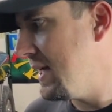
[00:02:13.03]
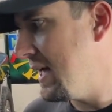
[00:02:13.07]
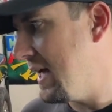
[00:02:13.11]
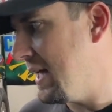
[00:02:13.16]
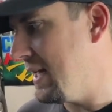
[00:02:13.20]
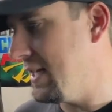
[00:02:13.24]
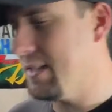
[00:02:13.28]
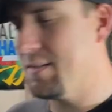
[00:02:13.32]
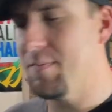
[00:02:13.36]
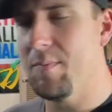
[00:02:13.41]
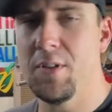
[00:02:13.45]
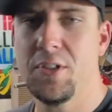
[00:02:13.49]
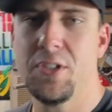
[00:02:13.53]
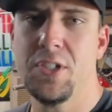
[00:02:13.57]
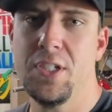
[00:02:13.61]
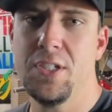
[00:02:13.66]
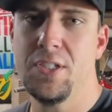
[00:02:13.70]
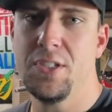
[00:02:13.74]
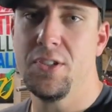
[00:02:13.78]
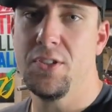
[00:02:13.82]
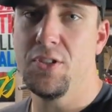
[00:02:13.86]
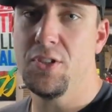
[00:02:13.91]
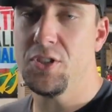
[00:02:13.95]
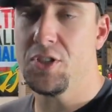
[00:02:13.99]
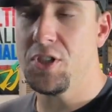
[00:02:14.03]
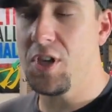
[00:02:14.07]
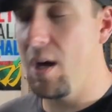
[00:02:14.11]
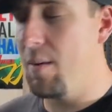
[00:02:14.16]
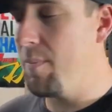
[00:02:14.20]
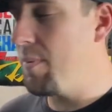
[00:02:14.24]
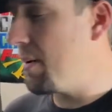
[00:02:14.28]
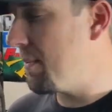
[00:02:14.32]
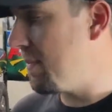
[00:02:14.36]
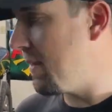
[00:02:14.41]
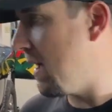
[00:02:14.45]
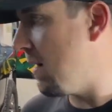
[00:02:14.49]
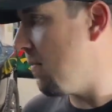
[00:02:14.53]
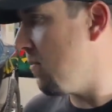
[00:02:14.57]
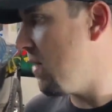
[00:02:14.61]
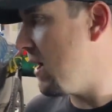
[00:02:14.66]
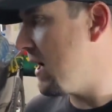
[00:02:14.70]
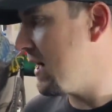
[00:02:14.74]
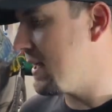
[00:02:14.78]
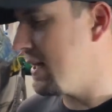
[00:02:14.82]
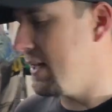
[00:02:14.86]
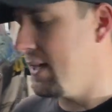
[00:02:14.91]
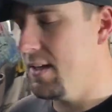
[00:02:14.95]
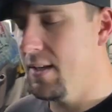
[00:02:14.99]
and it's much easier to chop up that
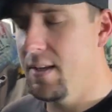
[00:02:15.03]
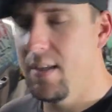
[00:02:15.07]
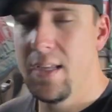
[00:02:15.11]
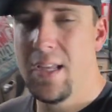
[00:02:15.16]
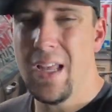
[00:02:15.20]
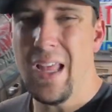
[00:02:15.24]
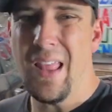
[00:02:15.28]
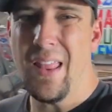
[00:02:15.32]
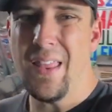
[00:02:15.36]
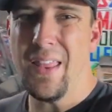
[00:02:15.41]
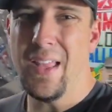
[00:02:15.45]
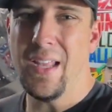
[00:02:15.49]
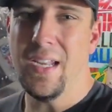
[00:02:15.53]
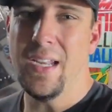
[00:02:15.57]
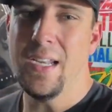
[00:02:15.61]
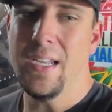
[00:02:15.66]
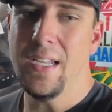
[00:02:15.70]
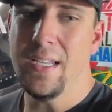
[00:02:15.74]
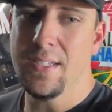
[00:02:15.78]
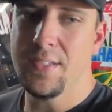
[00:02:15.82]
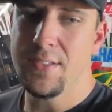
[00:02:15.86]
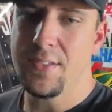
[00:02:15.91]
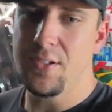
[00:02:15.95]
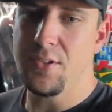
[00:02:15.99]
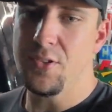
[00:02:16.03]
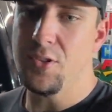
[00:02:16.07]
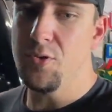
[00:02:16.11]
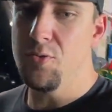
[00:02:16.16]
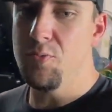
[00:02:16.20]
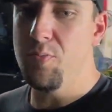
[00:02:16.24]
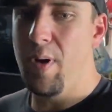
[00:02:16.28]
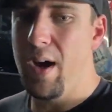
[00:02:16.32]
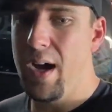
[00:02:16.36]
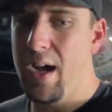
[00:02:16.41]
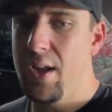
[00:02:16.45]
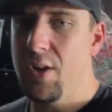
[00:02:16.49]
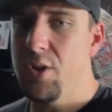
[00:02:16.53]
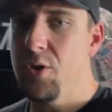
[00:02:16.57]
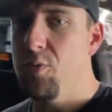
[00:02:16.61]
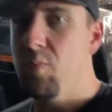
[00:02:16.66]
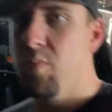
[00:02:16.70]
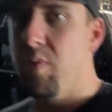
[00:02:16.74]
bracket than it is to buy a new